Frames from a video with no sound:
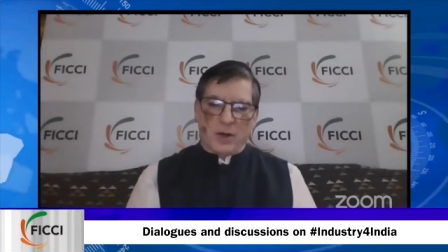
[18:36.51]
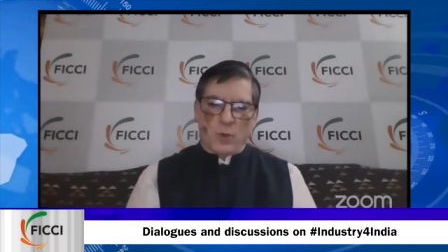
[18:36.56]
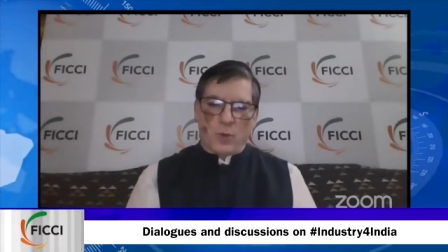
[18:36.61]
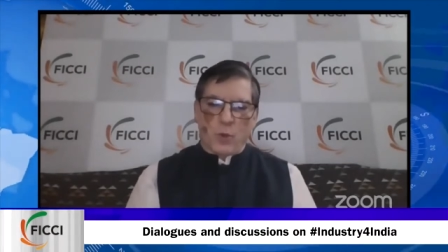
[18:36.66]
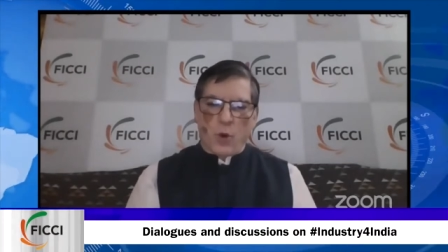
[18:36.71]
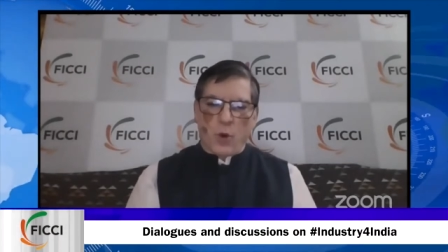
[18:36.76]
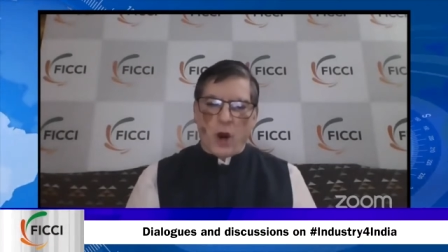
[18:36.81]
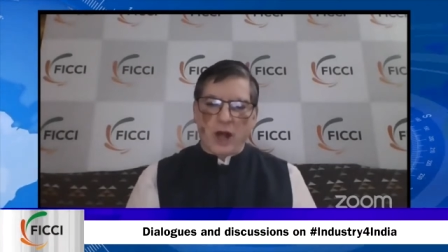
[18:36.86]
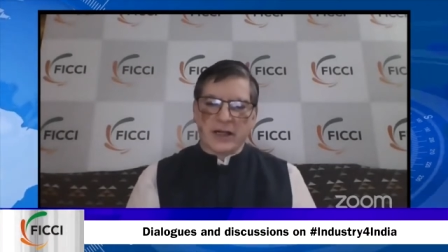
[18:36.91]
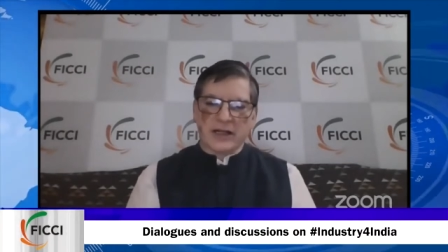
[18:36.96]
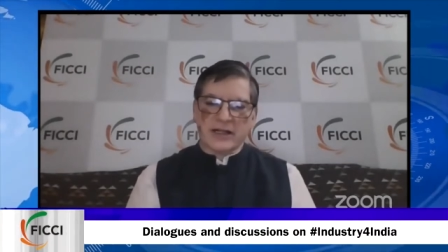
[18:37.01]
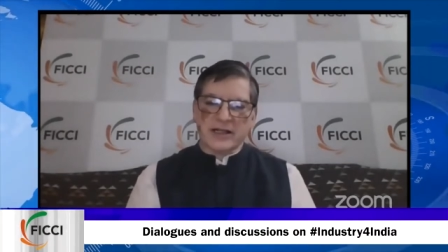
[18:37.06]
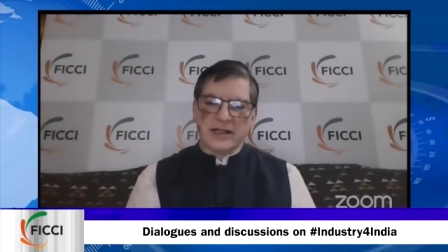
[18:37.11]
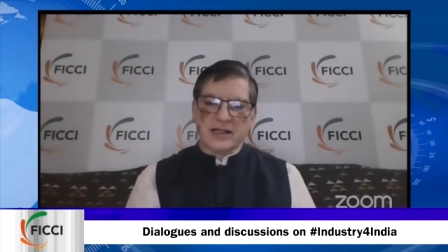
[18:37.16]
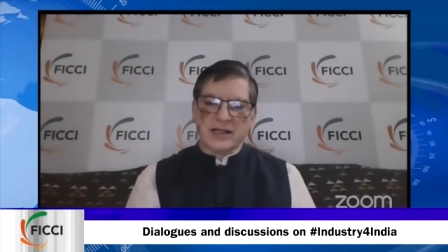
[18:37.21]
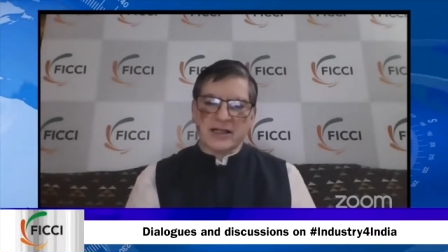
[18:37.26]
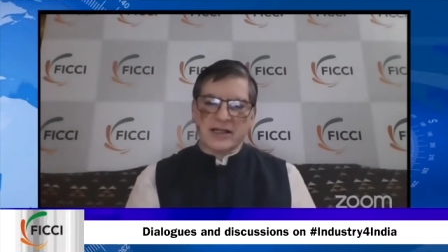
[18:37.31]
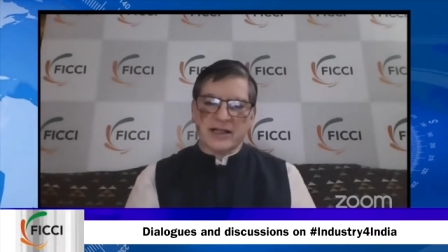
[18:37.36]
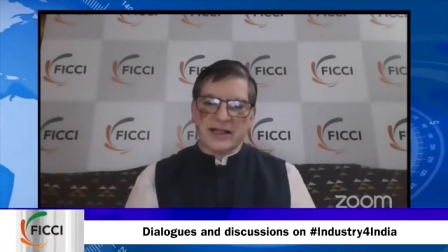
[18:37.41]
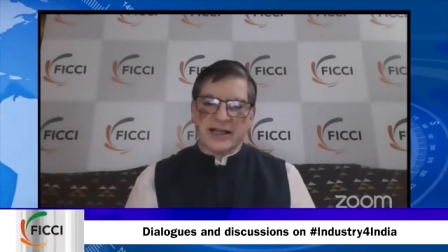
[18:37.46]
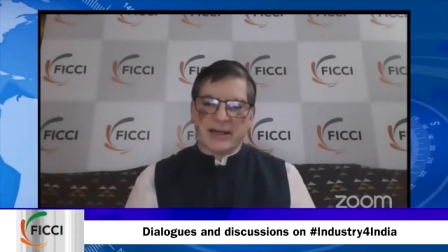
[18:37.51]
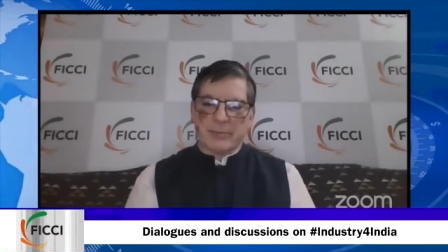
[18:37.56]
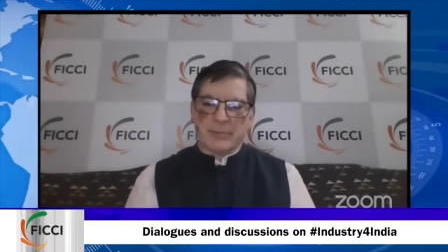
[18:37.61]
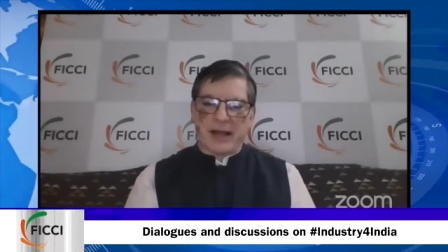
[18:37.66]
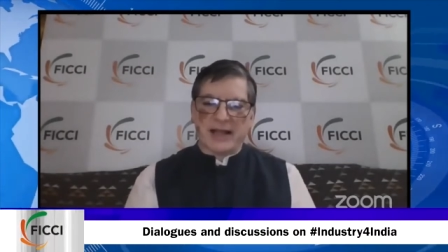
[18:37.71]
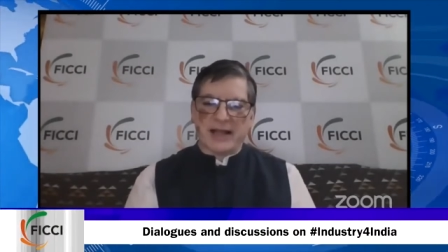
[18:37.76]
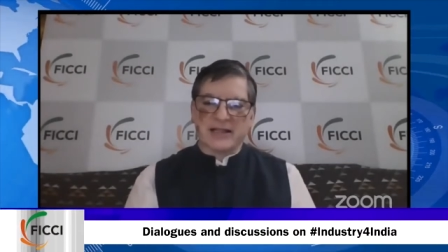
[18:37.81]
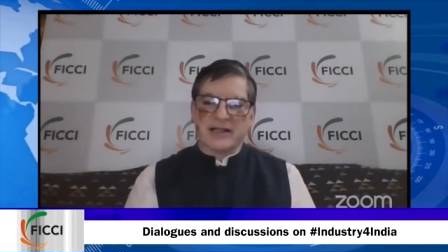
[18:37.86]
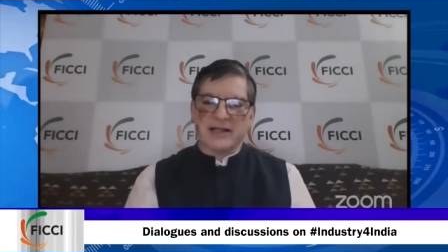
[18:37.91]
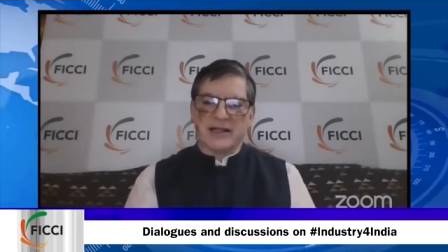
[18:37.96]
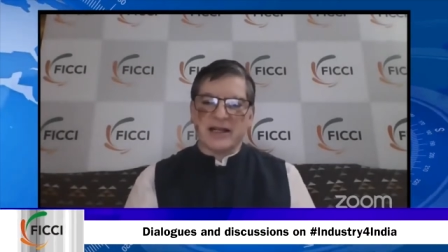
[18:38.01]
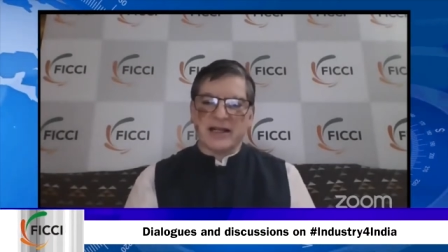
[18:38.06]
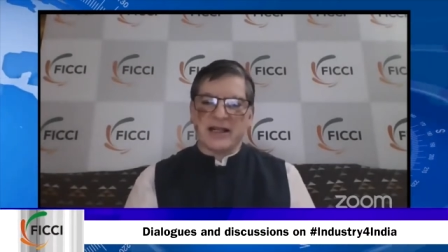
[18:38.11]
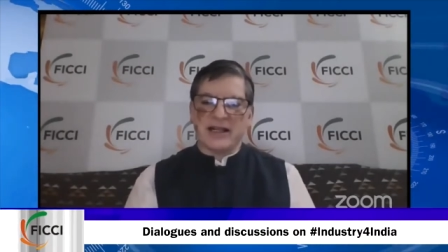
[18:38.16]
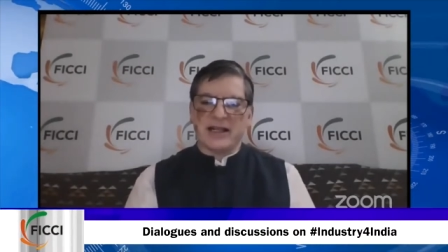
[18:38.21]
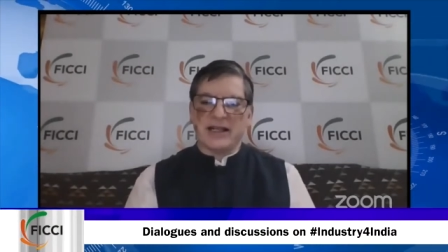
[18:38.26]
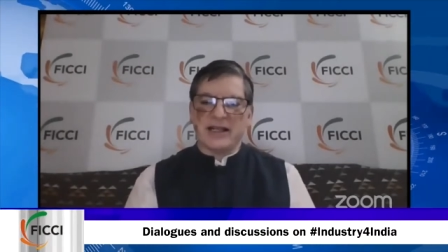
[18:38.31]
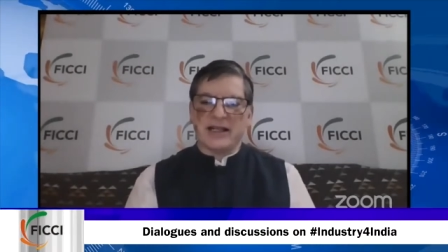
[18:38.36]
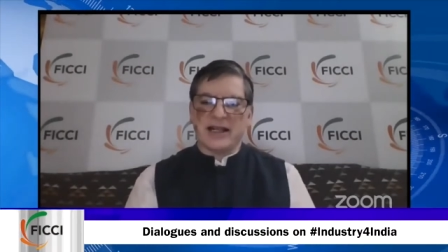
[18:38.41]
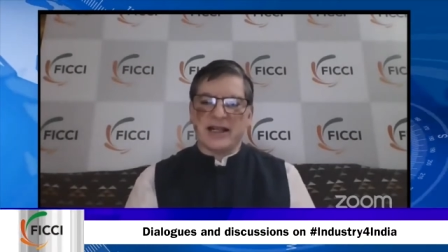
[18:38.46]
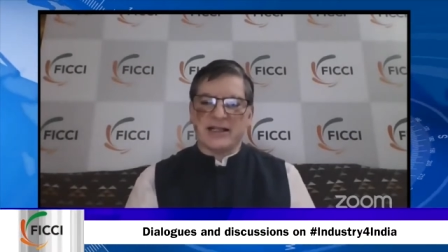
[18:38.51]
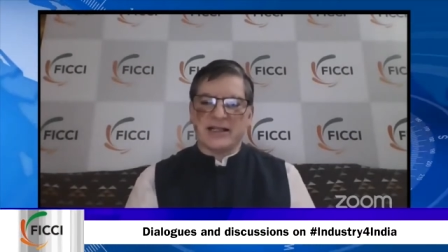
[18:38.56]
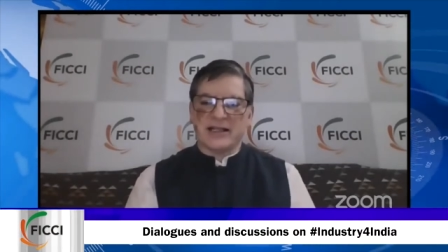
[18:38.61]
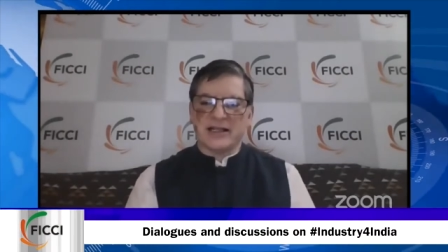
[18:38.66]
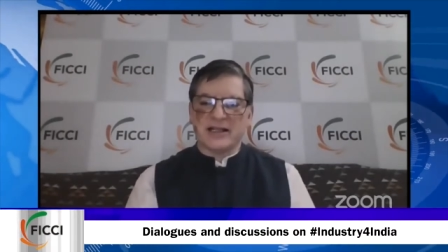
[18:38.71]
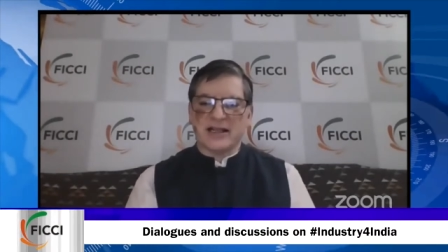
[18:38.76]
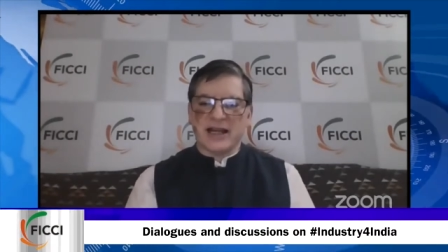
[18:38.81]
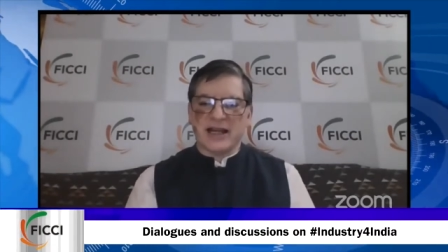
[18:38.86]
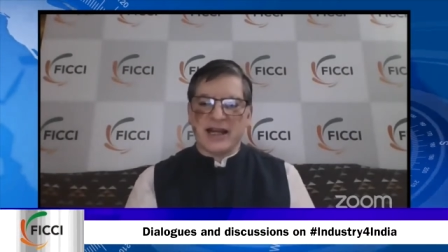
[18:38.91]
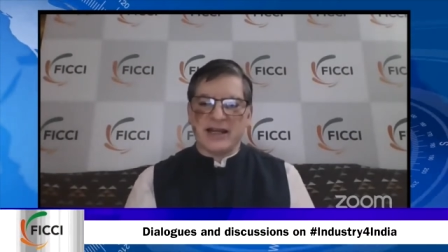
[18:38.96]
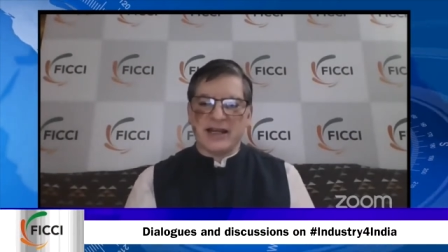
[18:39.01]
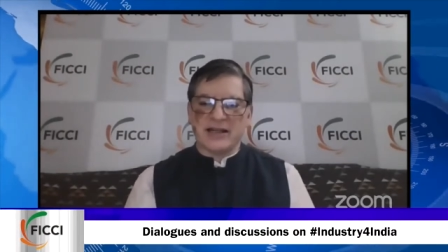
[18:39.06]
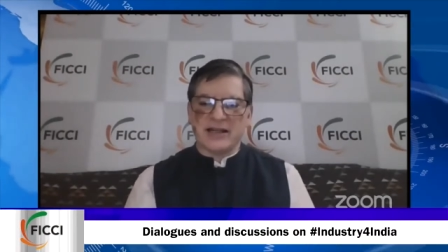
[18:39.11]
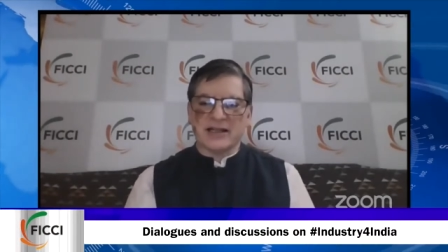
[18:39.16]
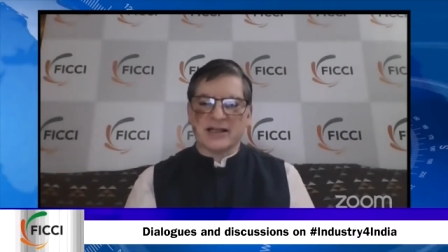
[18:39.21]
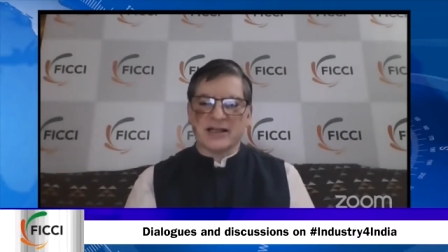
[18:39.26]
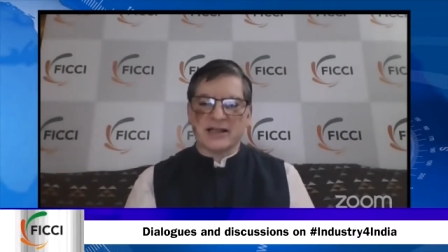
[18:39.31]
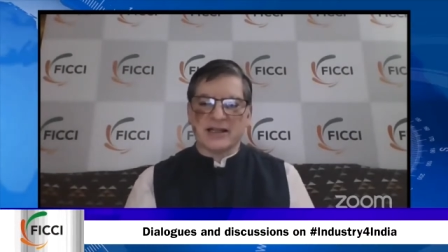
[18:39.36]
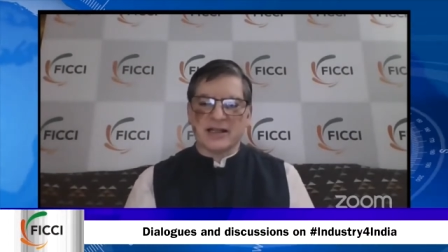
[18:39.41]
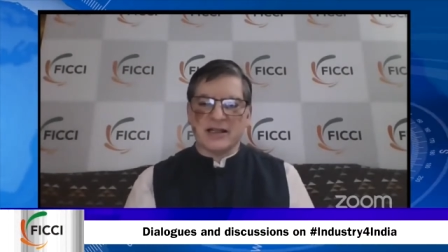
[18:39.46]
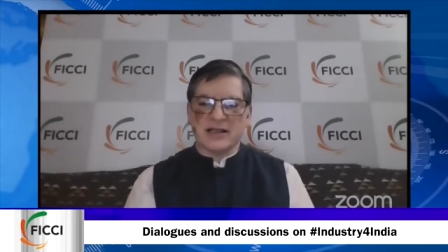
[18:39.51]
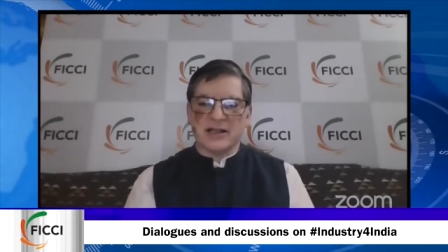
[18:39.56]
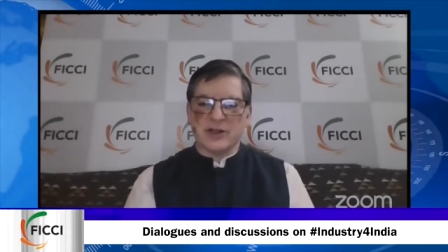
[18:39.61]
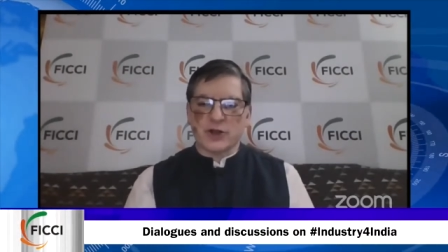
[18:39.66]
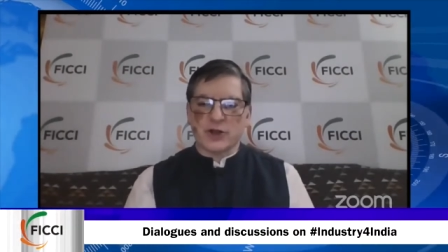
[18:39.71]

what is the capacity that states uh,